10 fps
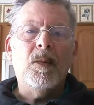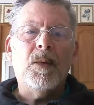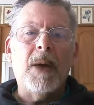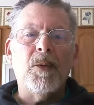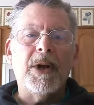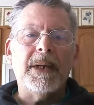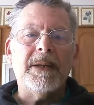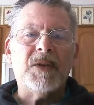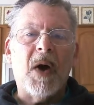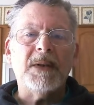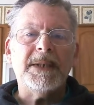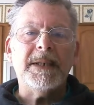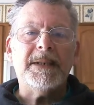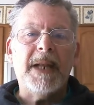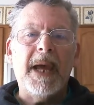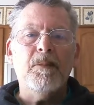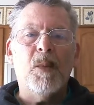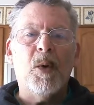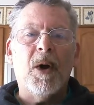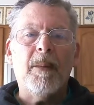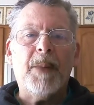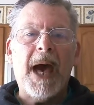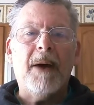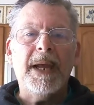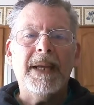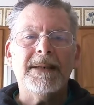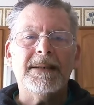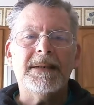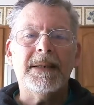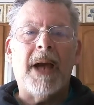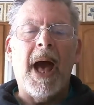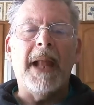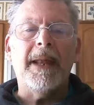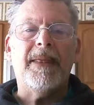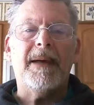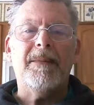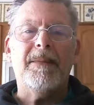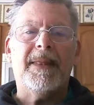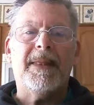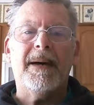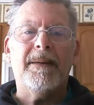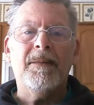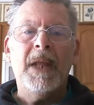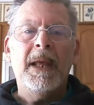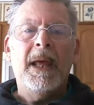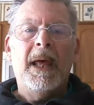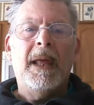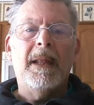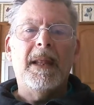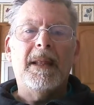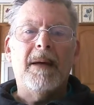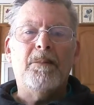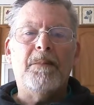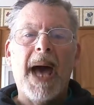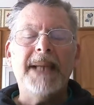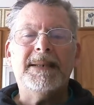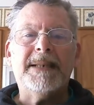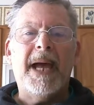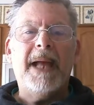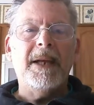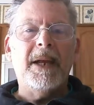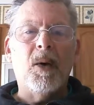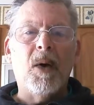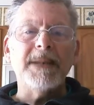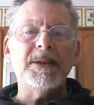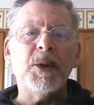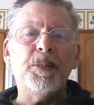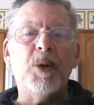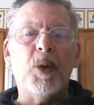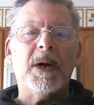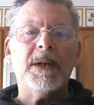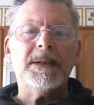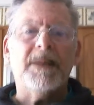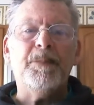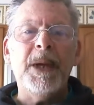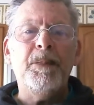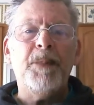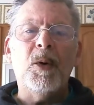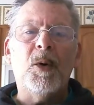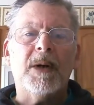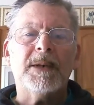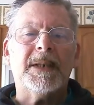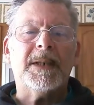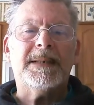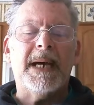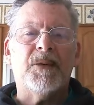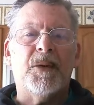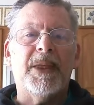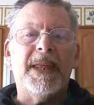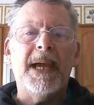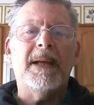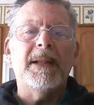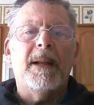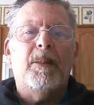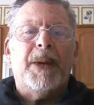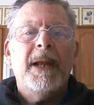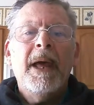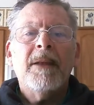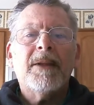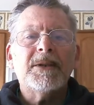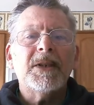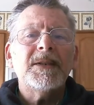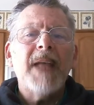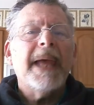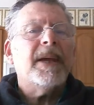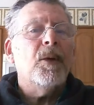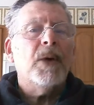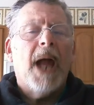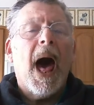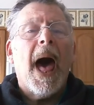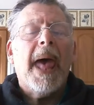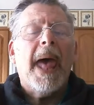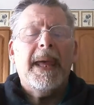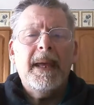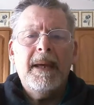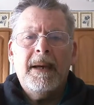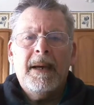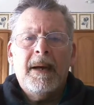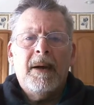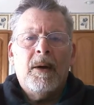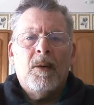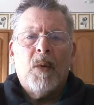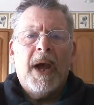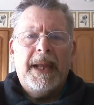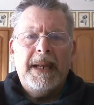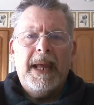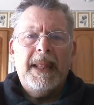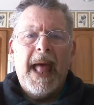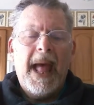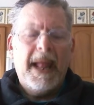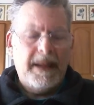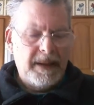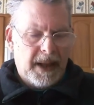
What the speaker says: What I wanted to talk to you today more about is kind of the mindset. Entrepreneurs and people who are successful think a little bit. They're just like you and I, right? In that,